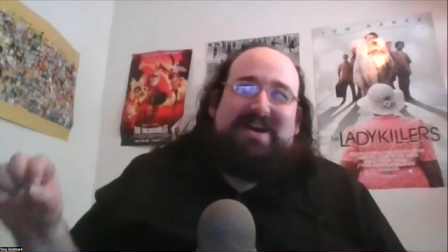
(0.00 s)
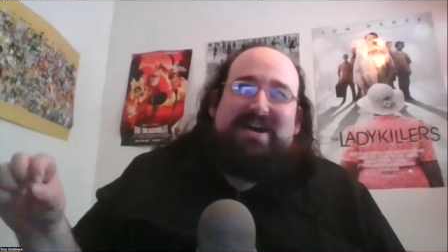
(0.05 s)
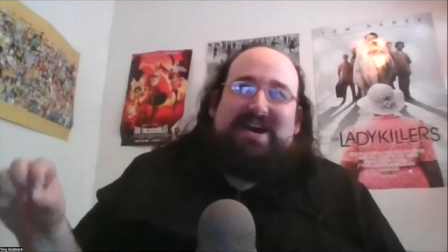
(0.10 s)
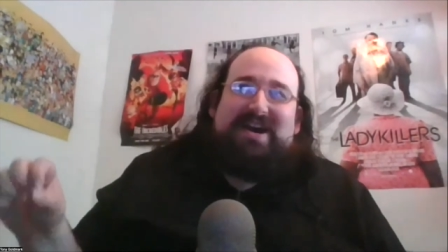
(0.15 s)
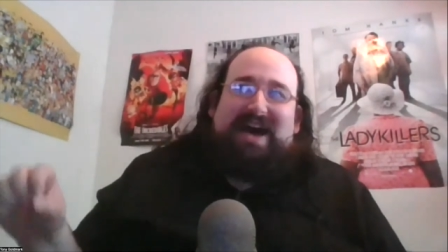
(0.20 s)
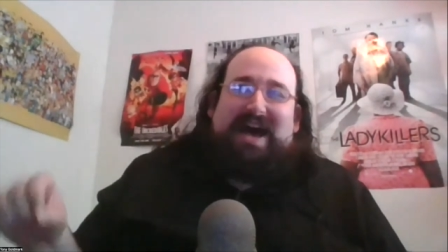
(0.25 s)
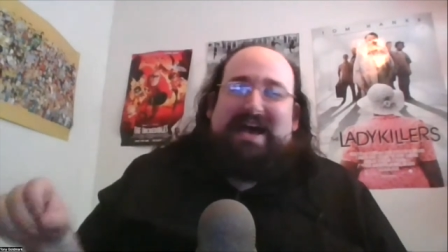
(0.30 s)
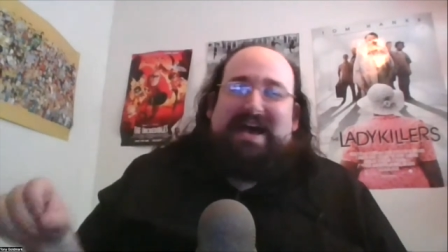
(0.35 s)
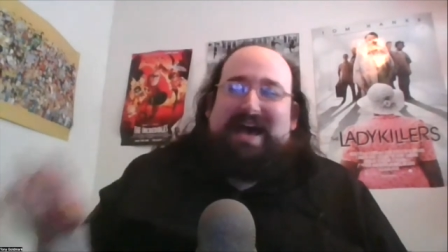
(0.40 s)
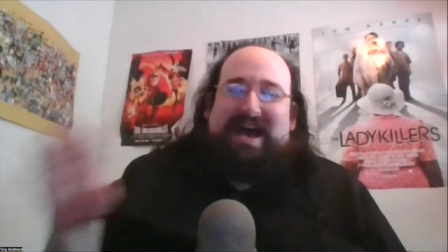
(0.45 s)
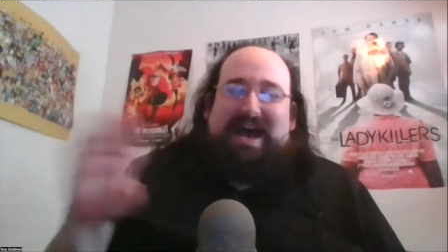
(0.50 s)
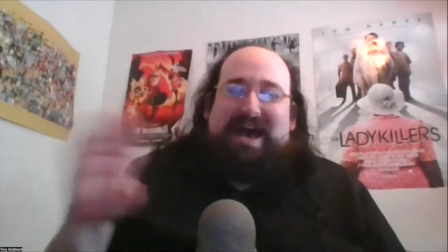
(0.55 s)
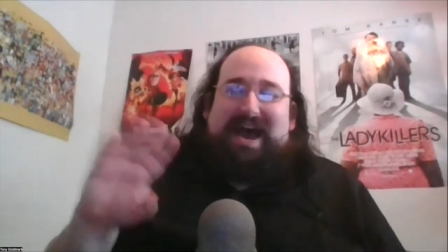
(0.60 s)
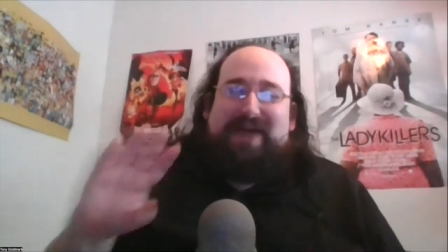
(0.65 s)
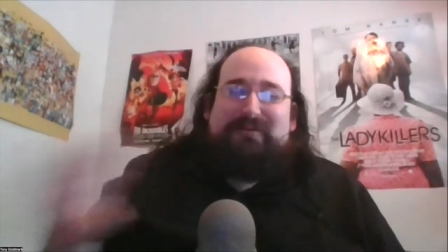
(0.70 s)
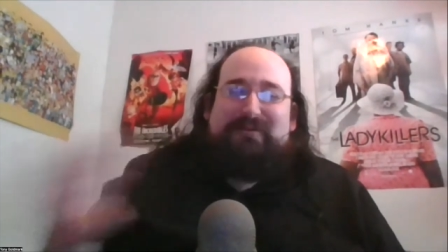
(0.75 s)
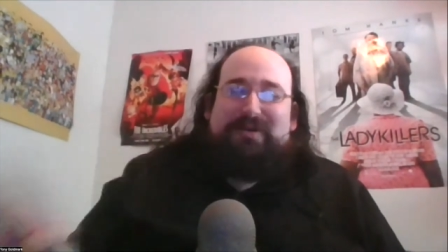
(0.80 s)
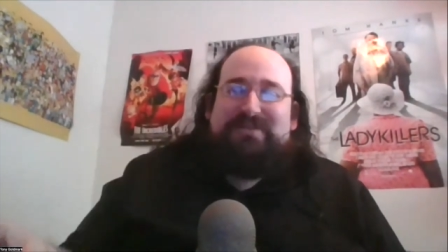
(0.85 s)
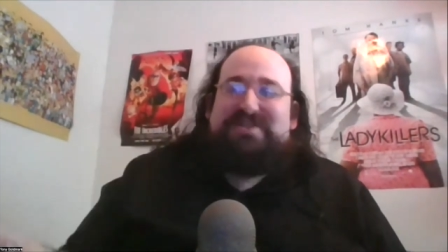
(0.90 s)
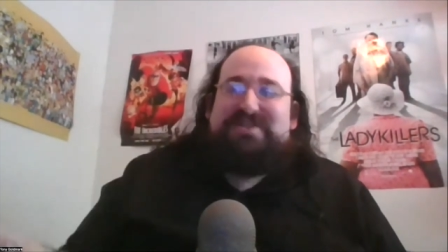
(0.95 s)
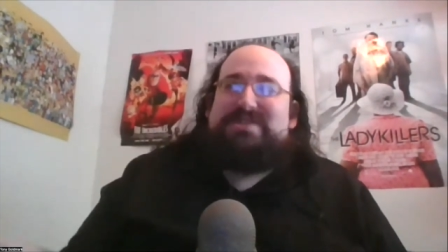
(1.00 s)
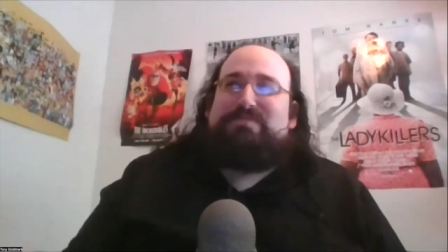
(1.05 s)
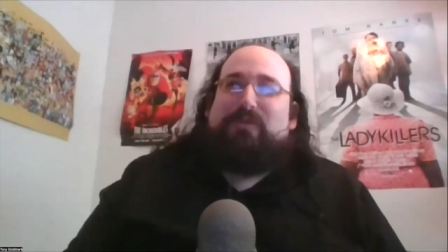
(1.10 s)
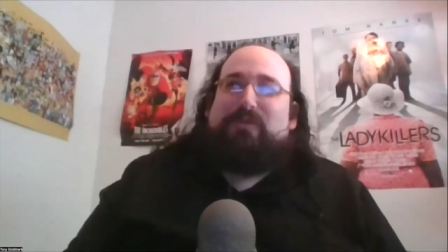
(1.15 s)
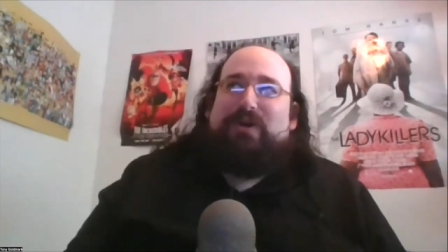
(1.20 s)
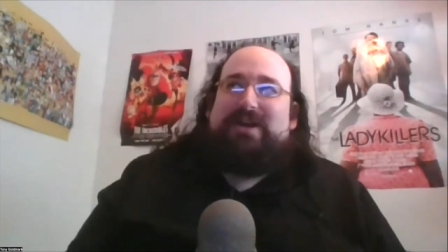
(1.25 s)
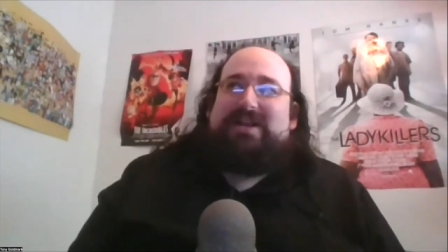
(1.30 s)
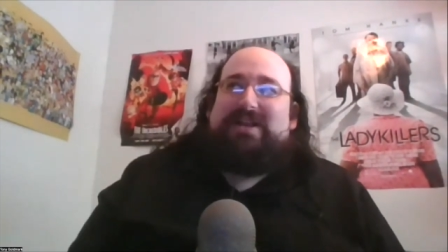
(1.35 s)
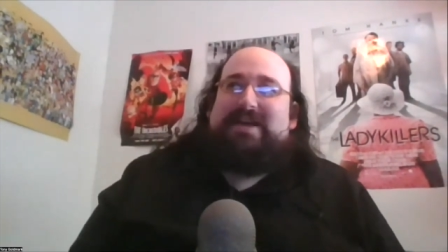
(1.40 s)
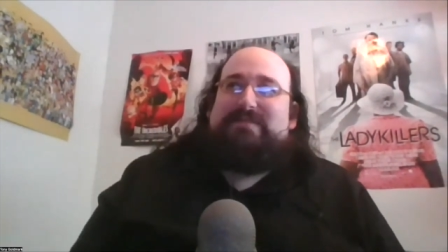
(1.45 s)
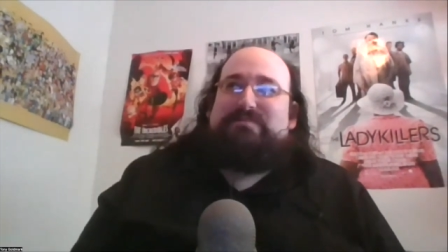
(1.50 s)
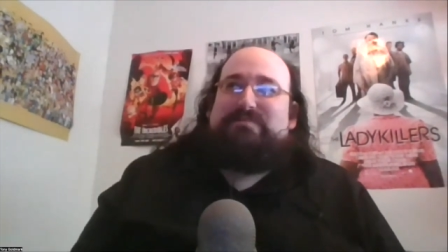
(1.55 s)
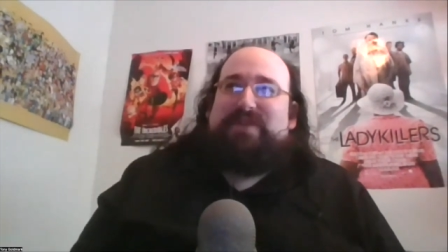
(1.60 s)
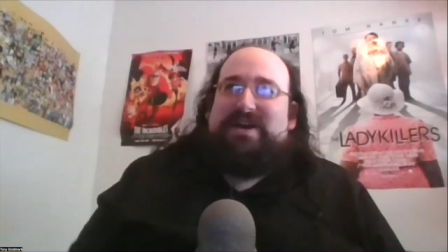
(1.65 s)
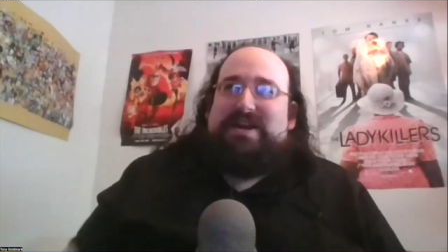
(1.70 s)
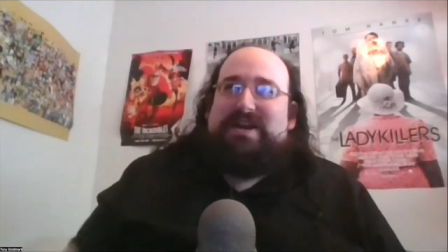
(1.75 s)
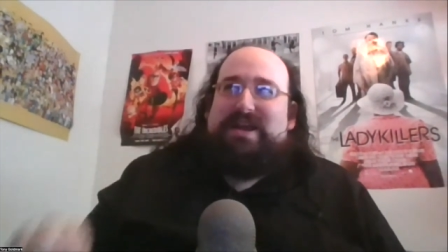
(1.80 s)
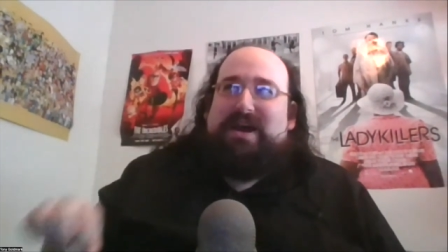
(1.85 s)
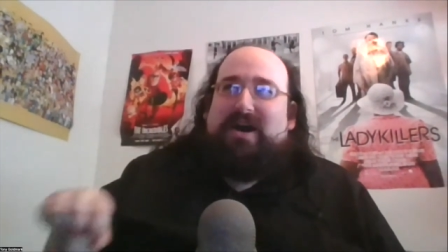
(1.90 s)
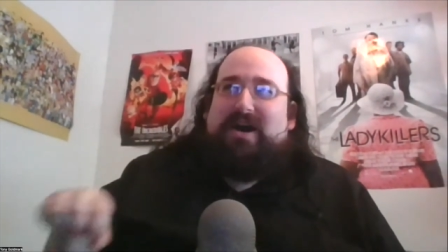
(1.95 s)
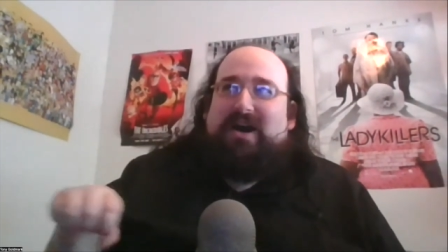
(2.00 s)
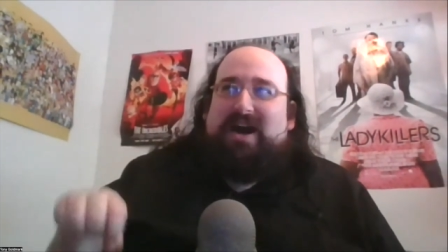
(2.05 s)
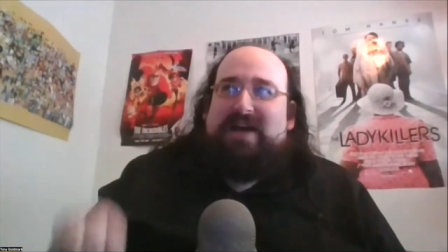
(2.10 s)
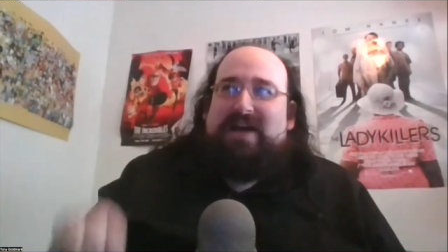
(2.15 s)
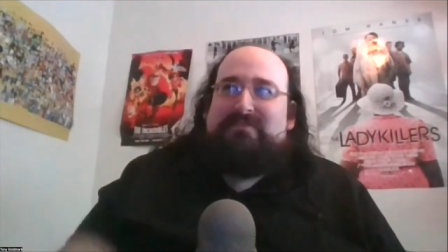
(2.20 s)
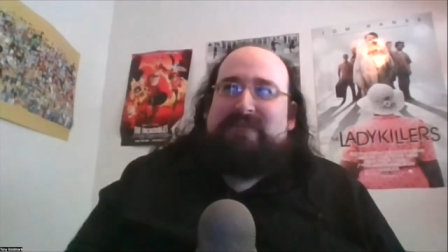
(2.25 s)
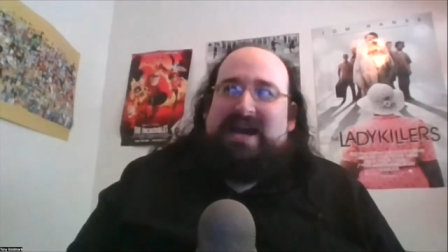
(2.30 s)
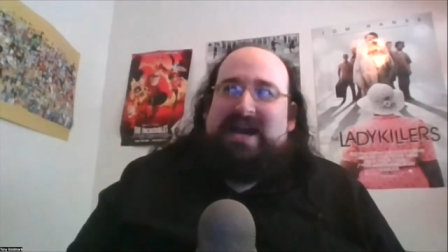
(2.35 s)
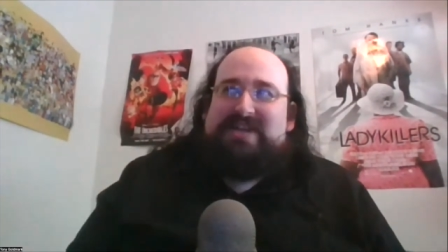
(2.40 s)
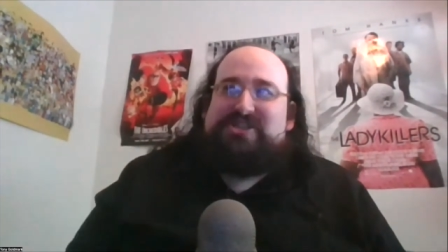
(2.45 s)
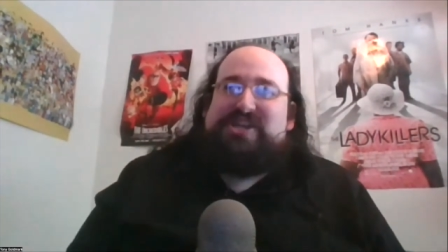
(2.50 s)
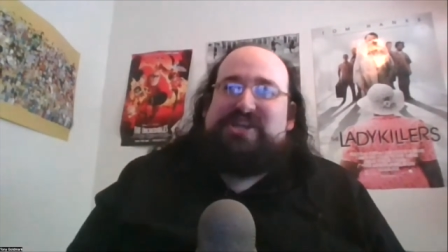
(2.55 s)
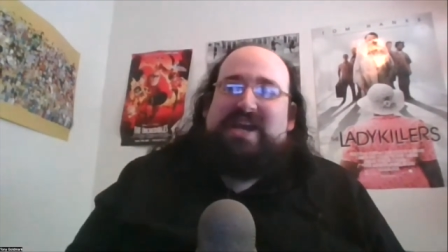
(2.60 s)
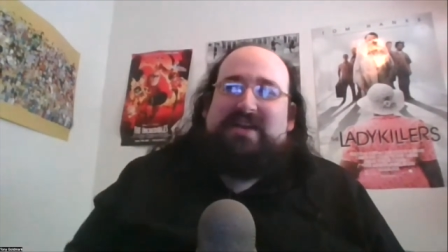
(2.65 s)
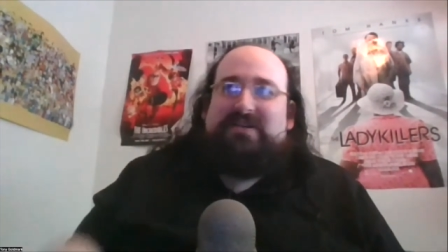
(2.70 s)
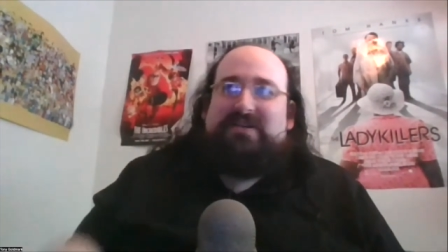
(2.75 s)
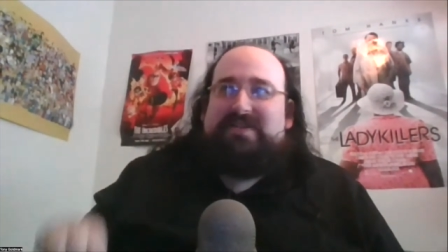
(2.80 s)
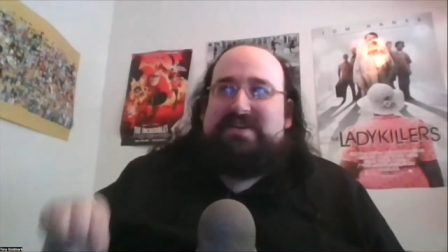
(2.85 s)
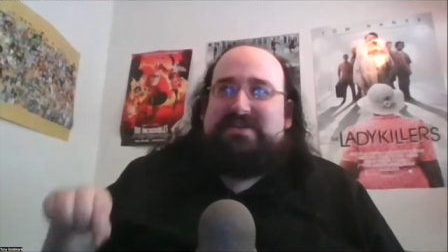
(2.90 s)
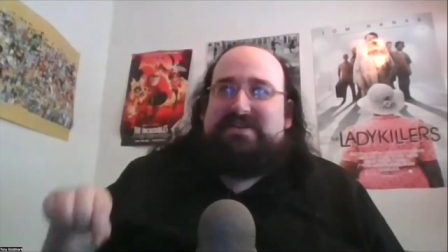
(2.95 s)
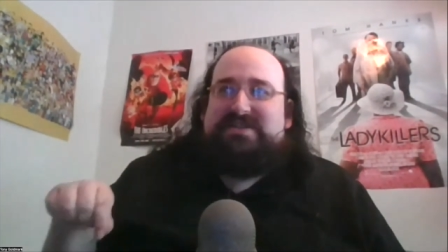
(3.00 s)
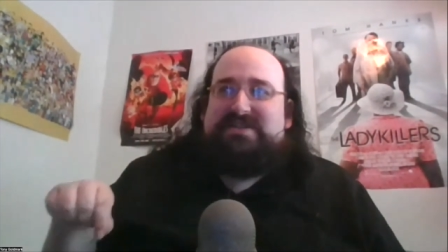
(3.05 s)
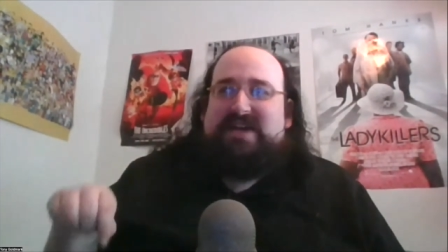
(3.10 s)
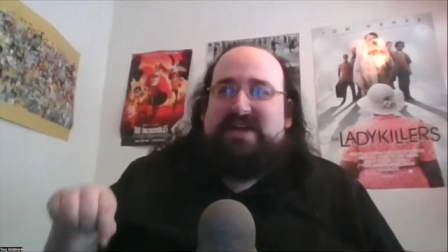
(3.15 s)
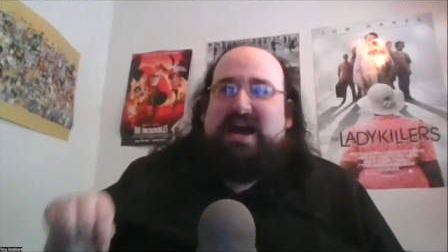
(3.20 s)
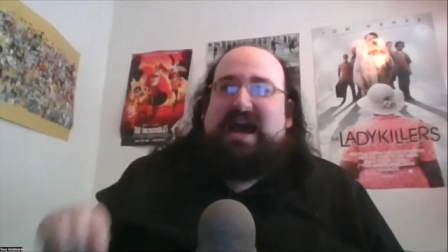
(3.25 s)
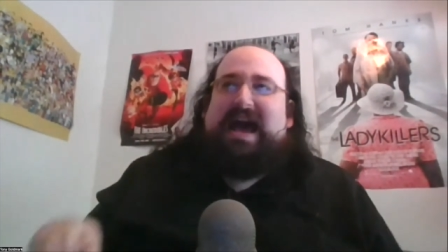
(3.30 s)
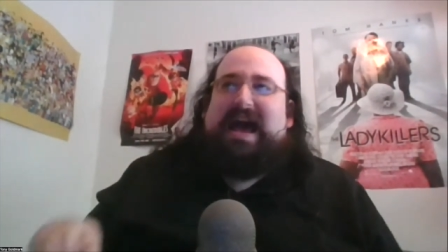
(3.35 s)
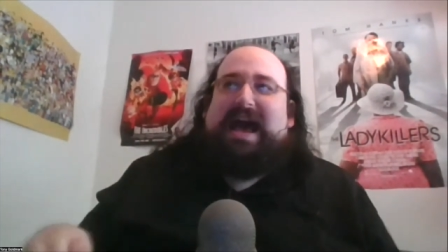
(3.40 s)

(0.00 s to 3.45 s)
I, I, won't spoil it, but on my channel, there's I,